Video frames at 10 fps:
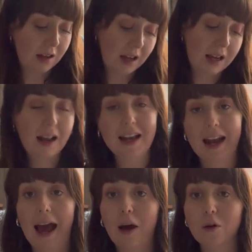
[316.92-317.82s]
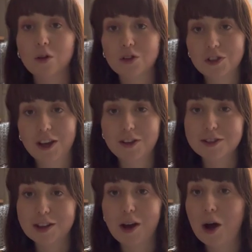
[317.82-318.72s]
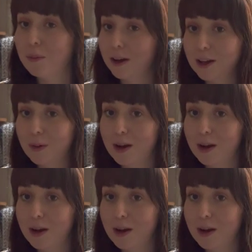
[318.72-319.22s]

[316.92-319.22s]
in like an hour or so. So I'll bring you